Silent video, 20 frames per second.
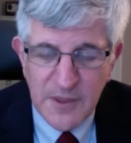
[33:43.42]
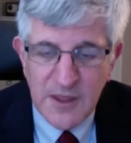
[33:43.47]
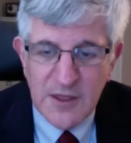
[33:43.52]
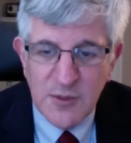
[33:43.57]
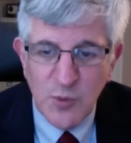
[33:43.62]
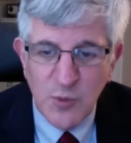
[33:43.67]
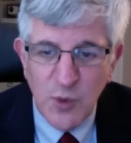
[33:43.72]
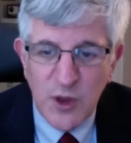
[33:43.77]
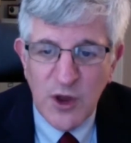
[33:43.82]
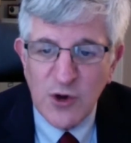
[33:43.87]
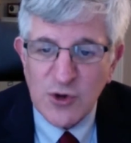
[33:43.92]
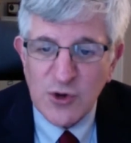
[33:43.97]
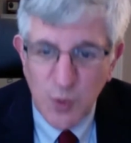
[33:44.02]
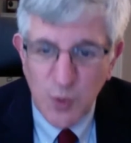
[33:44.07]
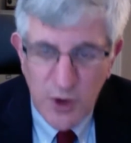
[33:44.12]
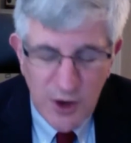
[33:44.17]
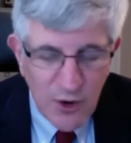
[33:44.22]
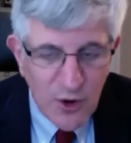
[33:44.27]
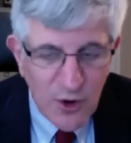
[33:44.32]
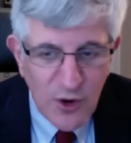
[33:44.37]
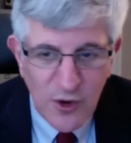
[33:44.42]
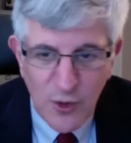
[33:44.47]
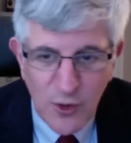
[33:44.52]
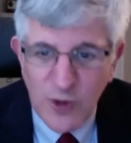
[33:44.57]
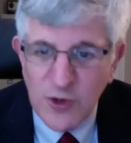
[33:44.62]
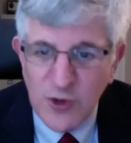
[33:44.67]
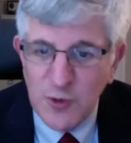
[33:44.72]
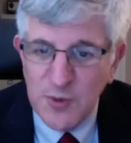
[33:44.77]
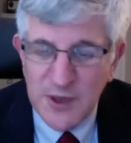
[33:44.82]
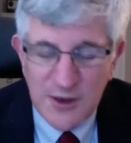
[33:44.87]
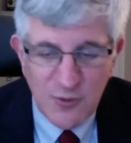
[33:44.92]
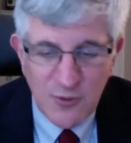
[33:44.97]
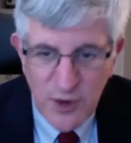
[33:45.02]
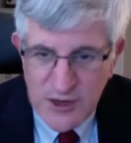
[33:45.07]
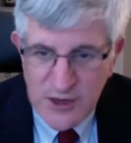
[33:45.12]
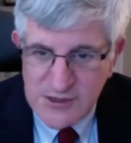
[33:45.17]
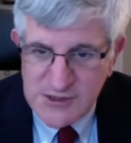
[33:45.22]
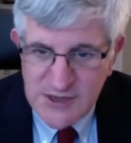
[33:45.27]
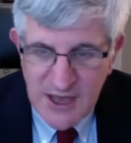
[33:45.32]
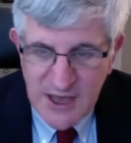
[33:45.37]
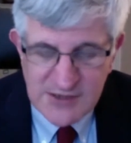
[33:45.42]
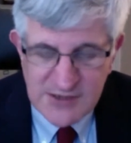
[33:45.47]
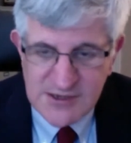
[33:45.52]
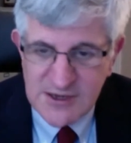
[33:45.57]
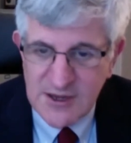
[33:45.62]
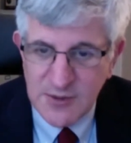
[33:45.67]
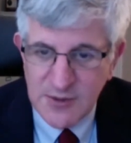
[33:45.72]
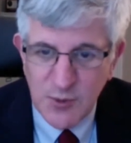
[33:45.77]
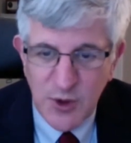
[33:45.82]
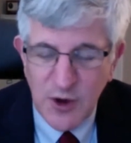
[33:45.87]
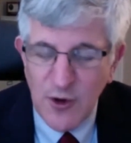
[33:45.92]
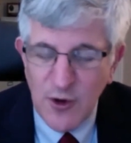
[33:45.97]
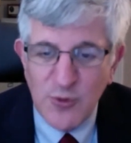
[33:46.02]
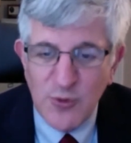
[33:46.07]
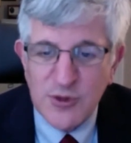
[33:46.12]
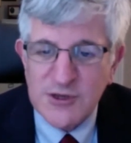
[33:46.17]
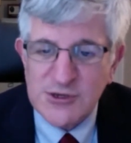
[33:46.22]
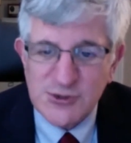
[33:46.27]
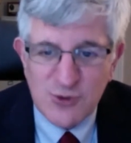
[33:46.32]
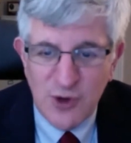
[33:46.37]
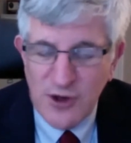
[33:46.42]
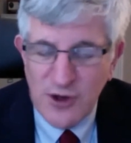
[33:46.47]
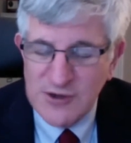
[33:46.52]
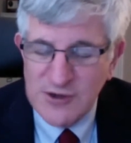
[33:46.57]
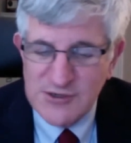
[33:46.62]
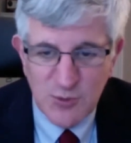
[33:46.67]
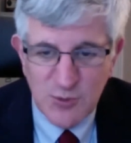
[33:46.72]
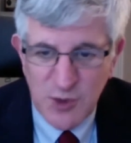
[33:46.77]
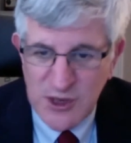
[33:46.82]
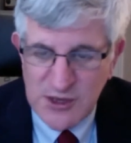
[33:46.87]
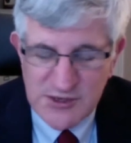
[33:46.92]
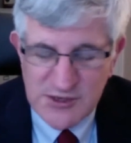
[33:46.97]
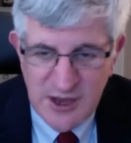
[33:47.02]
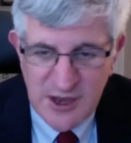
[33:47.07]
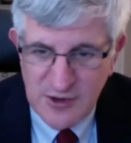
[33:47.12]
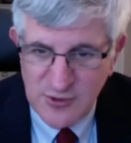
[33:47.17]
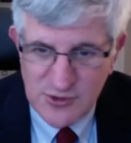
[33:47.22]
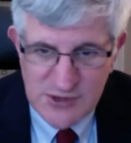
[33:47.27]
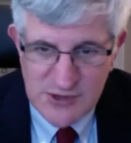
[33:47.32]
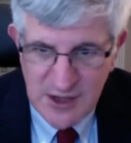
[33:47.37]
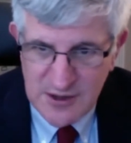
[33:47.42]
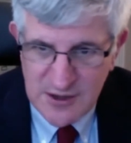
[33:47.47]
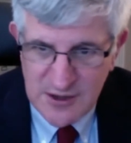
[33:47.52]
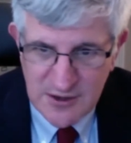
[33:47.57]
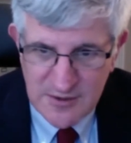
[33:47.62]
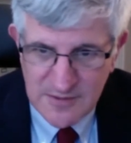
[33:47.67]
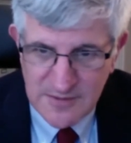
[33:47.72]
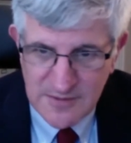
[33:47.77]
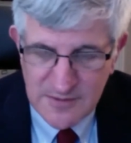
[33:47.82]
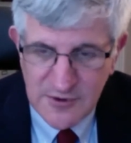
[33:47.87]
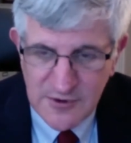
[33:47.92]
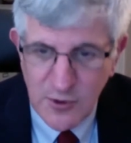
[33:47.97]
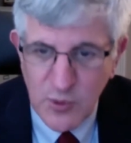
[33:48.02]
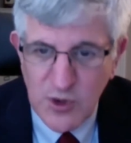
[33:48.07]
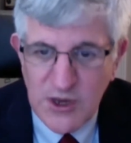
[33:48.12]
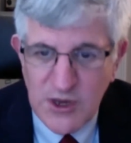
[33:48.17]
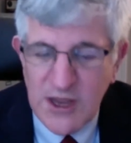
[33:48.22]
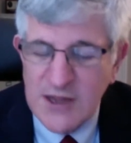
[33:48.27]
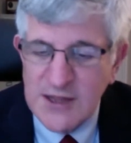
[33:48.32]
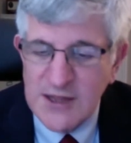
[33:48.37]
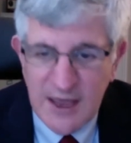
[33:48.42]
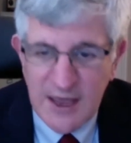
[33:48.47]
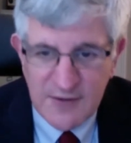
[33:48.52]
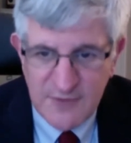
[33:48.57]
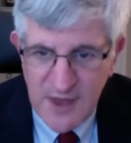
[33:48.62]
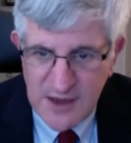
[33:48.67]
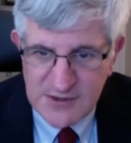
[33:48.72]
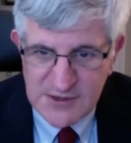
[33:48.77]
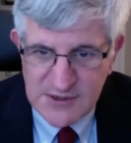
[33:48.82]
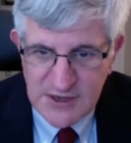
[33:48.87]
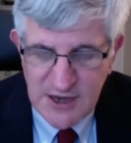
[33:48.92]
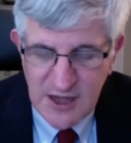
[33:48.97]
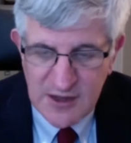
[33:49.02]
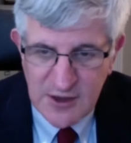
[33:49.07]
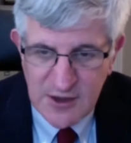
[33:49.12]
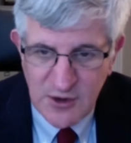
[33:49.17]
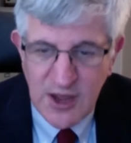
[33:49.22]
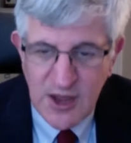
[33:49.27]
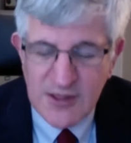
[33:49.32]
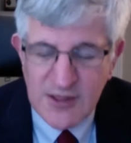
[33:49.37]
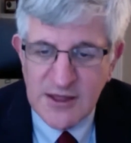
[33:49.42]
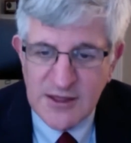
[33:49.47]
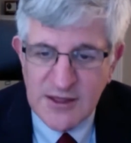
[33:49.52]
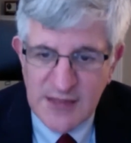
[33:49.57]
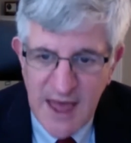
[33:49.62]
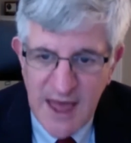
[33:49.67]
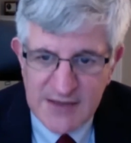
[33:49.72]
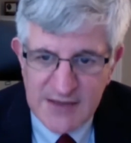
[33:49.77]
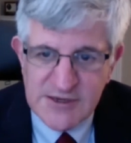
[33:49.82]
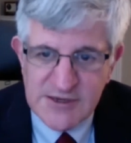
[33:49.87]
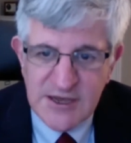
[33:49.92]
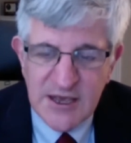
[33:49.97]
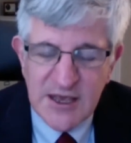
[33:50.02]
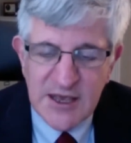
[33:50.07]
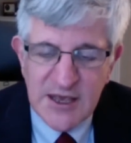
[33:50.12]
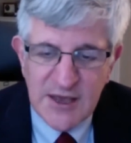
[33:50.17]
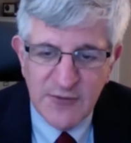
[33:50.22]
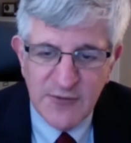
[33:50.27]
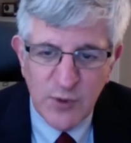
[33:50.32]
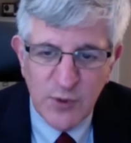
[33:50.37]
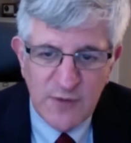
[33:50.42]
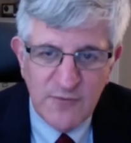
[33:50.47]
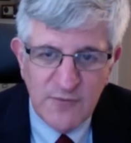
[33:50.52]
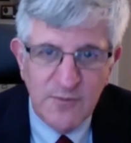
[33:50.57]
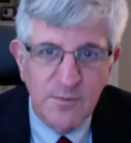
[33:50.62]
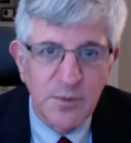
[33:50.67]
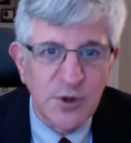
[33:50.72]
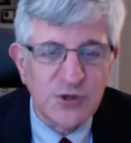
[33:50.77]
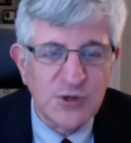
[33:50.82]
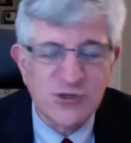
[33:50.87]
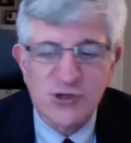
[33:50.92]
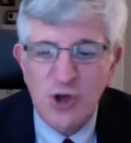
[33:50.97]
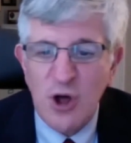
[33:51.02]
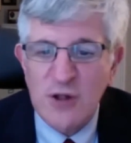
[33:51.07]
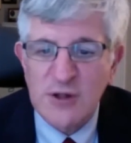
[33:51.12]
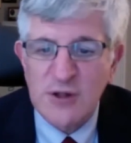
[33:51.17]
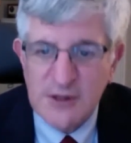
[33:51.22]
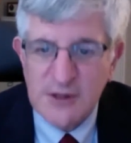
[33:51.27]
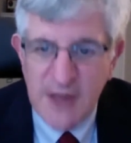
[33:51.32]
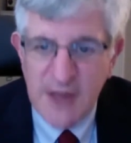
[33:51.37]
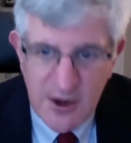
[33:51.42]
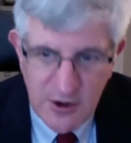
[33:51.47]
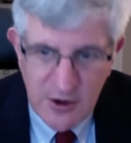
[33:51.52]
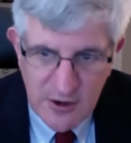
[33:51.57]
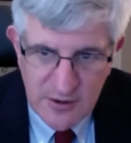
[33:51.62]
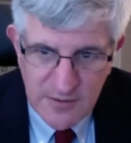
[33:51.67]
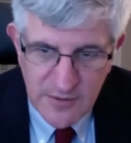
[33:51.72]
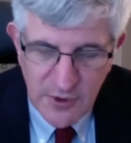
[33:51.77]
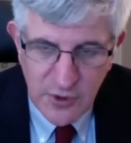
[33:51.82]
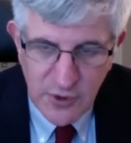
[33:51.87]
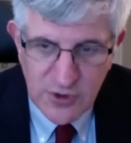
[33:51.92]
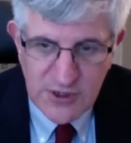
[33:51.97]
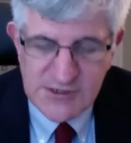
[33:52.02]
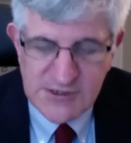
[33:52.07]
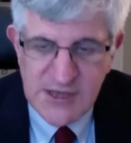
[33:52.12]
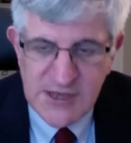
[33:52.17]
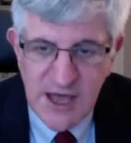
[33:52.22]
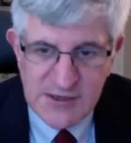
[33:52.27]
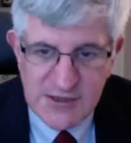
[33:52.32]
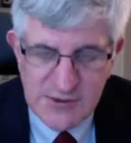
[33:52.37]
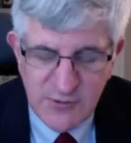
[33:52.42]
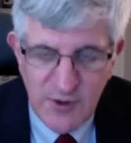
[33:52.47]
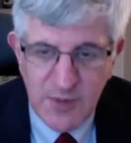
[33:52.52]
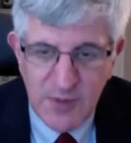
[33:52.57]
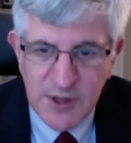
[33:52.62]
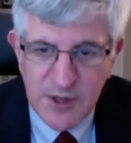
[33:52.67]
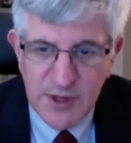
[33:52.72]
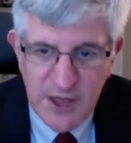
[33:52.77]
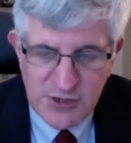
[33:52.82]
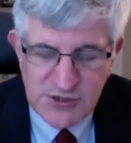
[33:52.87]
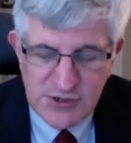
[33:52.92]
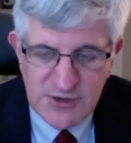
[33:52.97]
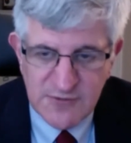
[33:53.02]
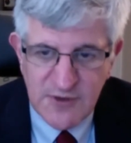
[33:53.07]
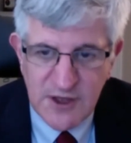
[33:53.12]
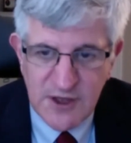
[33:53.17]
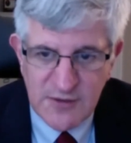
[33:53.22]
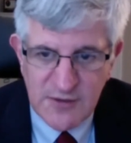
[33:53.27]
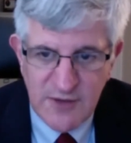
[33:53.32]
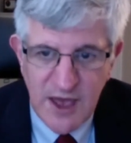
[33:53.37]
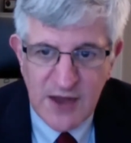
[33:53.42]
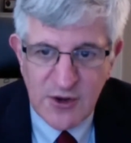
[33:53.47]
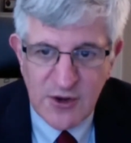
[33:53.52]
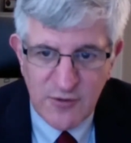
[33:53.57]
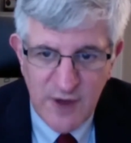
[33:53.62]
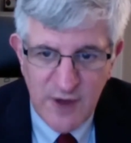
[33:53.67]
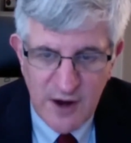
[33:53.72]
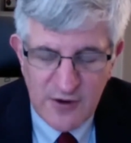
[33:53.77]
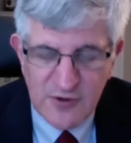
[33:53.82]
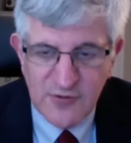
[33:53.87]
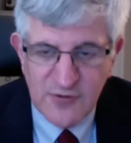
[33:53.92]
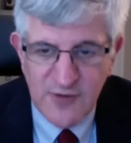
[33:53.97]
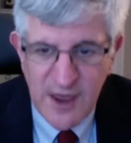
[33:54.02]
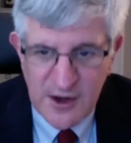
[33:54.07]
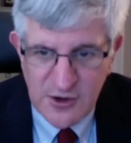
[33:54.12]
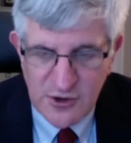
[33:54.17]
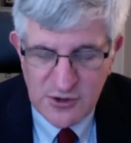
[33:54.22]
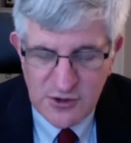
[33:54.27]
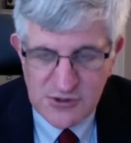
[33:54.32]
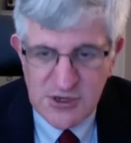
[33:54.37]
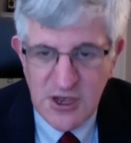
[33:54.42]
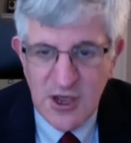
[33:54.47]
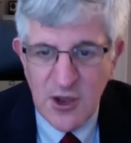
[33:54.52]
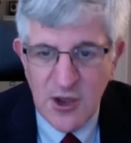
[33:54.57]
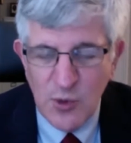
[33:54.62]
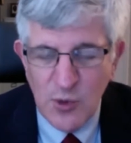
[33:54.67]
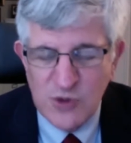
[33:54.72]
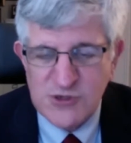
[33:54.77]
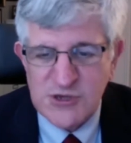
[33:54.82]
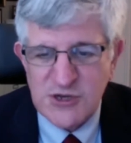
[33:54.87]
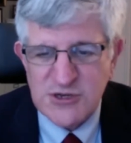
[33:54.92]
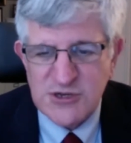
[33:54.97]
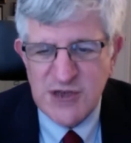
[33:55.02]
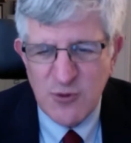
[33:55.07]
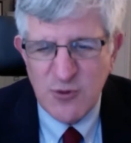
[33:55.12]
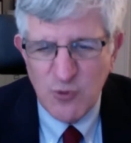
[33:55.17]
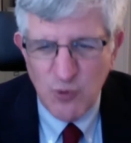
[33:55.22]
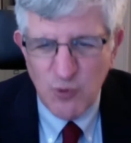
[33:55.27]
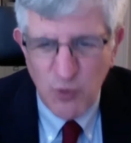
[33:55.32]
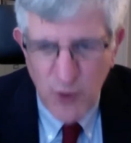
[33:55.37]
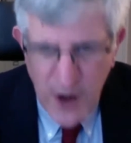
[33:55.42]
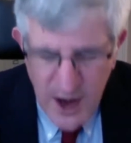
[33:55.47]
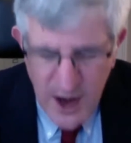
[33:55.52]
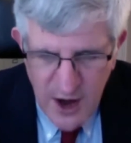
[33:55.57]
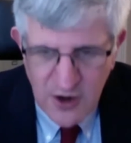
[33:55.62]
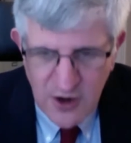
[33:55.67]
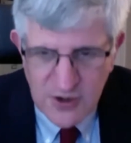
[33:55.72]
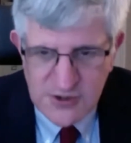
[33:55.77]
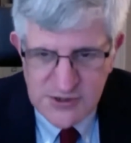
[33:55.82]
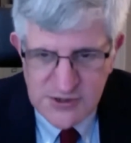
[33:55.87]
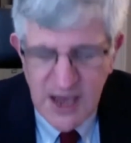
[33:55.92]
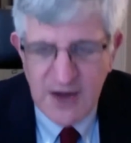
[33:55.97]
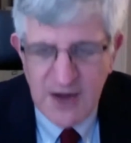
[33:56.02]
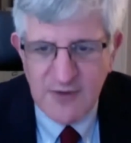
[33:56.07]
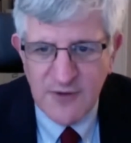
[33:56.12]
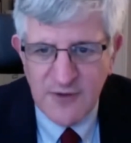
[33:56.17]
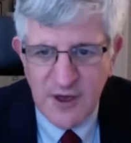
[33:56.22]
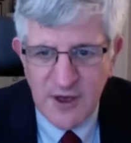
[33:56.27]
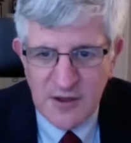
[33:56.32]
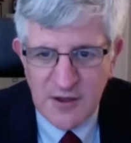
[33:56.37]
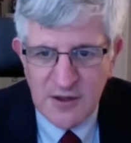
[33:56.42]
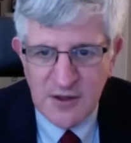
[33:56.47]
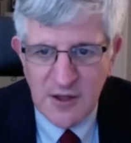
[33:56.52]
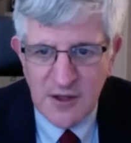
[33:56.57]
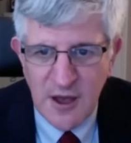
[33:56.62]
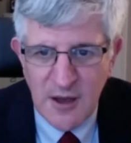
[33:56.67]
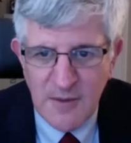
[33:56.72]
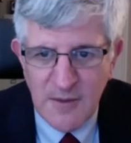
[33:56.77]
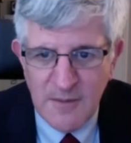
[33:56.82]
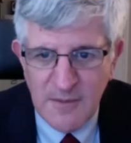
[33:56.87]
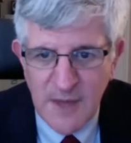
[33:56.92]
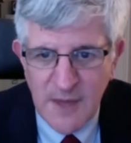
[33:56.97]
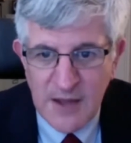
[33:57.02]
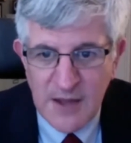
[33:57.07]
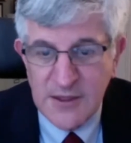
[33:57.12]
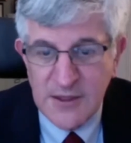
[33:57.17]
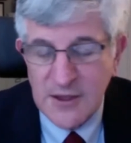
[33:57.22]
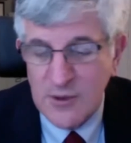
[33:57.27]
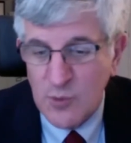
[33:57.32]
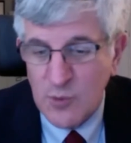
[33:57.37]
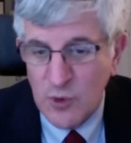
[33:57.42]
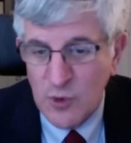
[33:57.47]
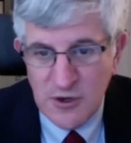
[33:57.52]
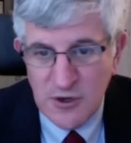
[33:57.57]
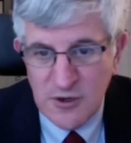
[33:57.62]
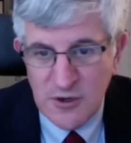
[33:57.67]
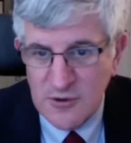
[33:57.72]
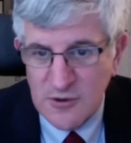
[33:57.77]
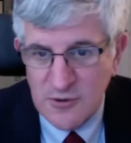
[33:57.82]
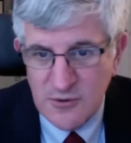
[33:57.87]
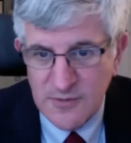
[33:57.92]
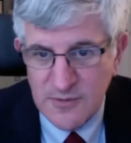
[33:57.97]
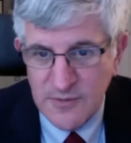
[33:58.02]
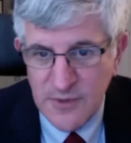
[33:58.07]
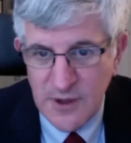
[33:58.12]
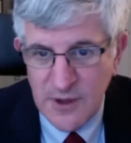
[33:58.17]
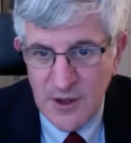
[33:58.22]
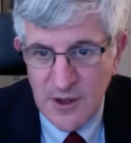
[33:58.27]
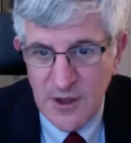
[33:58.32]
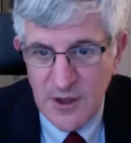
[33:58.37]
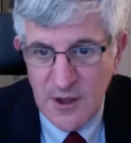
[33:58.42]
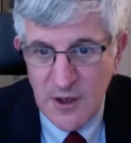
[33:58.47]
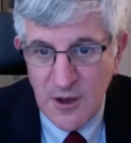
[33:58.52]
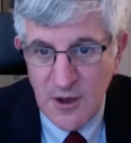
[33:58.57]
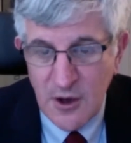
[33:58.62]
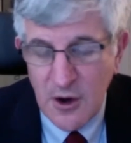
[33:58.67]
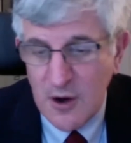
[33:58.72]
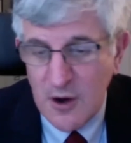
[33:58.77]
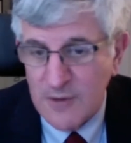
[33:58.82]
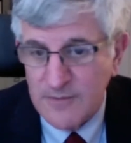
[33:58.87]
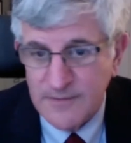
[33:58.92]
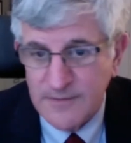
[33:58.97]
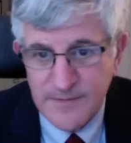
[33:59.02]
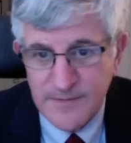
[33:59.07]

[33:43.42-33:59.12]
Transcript: We are going to be at risk, as we are only as strong as the weakest countries out there. So we need to get vaccine out there. And I think that's, if we've put a scarlet letter on these kinds of replication defective adenovirus vectors with such a rare side effect, I think we're going to do harm.